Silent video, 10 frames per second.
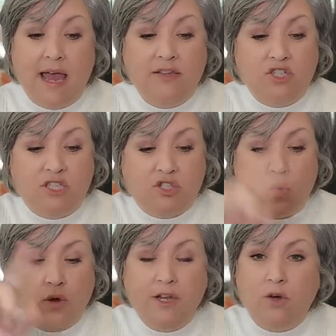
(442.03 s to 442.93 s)
and just
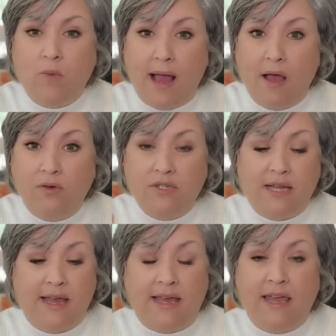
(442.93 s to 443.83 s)
scrolling around
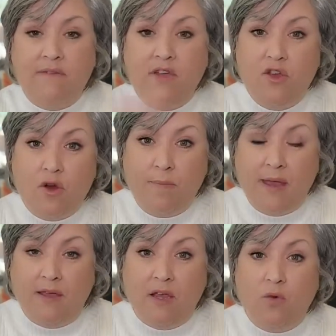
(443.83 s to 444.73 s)
and giving your
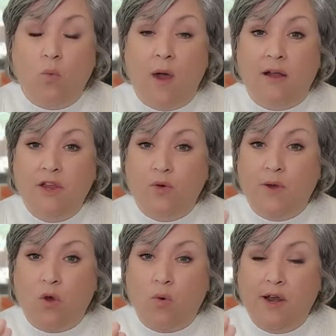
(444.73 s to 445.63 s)
opinion while you're
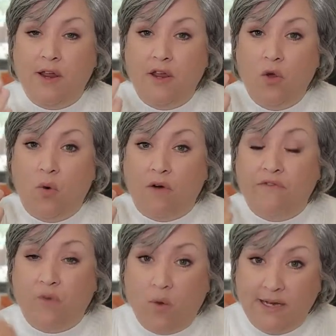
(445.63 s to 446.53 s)
recording your
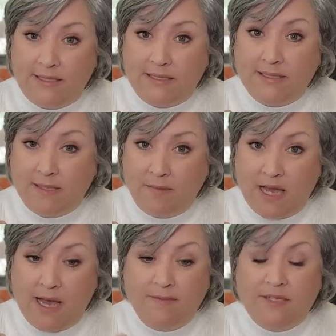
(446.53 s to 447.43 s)
voice
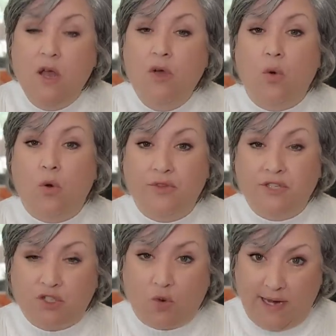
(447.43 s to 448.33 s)
sometimes, or the
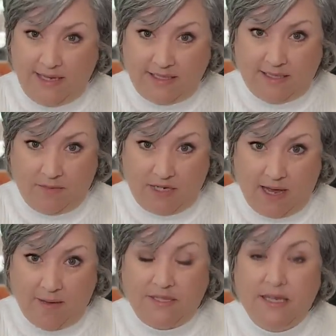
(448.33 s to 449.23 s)
screen
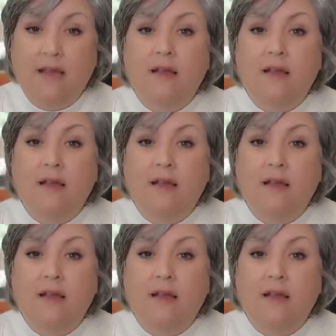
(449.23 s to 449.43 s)
sometimes.